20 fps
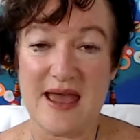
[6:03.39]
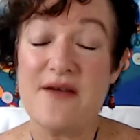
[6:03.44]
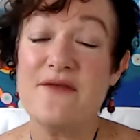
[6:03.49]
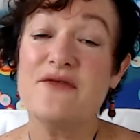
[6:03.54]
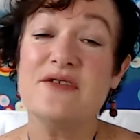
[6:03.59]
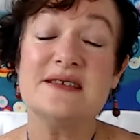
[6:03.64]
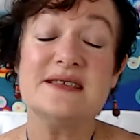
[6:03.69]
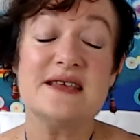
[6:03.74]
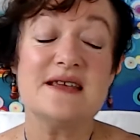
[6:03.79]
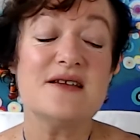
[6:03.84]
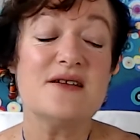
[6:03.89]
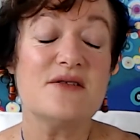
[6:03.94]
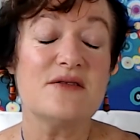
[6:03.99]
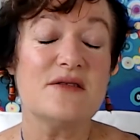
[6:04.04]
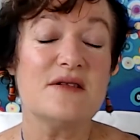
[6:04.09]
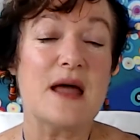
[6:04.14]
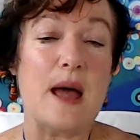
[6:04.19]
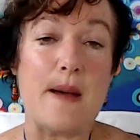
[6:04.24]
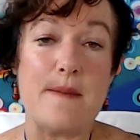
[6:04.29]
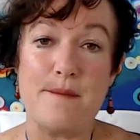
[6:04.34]
Every
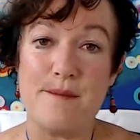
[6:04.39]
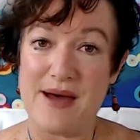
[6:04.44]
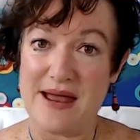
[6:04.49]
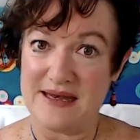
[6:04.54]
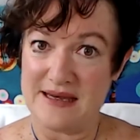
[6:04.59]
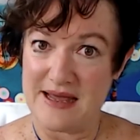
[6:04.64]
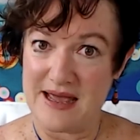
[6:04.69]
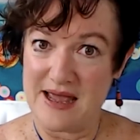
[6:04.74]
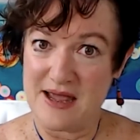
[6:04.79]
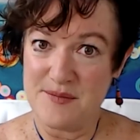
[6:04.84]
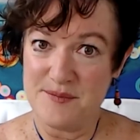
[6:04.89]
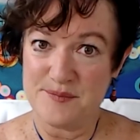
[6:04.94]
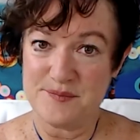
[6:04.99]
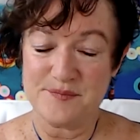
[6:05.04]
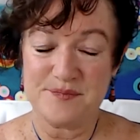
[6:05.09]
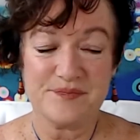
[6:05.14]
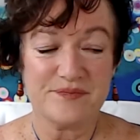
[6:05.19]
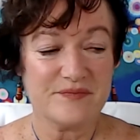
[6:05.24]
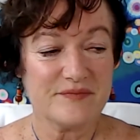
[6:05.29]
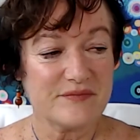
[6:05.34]
single Monday
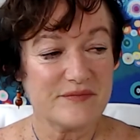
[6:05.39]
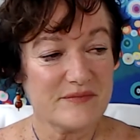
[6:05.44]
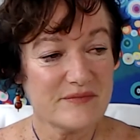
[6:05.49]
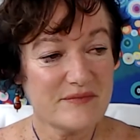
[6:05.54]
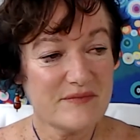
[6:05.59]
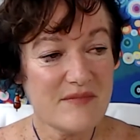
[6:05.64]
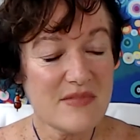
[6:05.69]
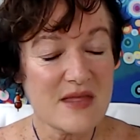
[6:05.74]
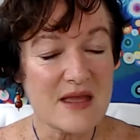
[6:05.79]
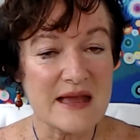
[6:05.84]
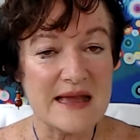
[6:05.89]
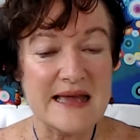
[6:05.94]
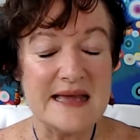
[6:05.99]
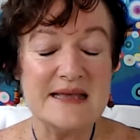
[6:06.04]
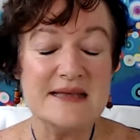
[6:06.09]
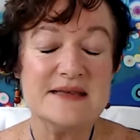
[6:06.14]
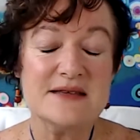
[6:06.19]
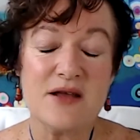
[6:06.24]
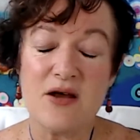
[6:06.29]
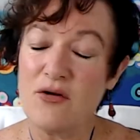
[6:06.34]

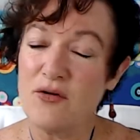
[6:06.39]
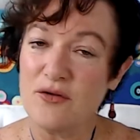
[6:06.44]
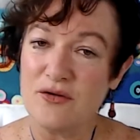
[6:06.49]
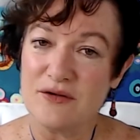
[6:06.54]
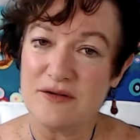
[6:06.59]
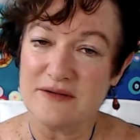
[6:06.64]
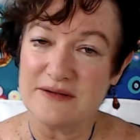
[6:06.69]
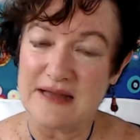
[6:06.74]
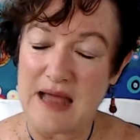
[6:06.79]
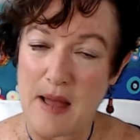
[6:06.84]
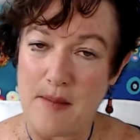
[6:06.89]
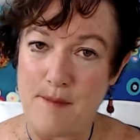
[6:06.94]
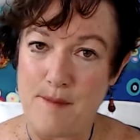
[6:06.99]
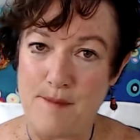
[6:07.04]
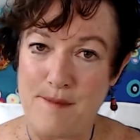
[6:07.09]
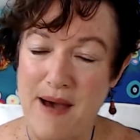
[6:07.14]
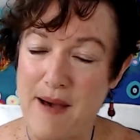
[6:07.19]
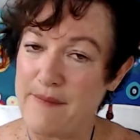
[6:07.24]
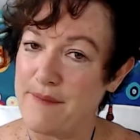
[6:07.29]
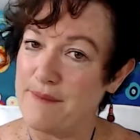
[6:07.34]
is called
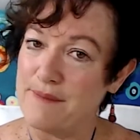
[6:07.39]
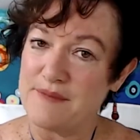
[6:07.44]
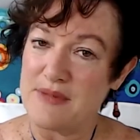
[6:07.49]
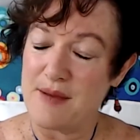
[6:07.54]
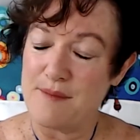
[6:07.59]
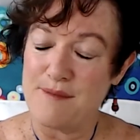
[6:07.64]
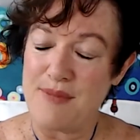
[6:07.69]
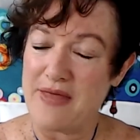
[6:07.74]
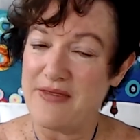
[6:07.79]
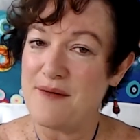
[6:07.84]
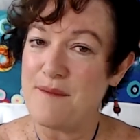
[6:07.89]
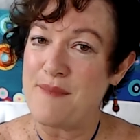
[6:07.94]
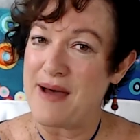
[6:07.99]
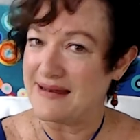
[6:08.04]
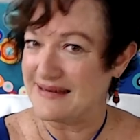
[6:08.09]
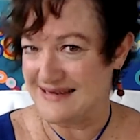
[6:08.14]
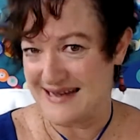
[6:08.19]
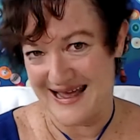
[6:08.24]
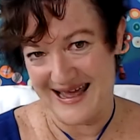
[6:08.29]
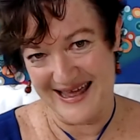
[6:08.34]
Mother
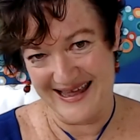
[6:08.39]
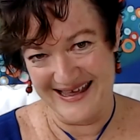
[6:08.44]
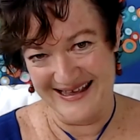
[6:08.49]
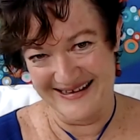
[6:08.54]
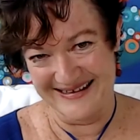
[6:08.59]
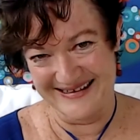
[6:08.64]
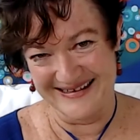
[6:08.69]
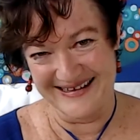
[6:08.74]
Monday.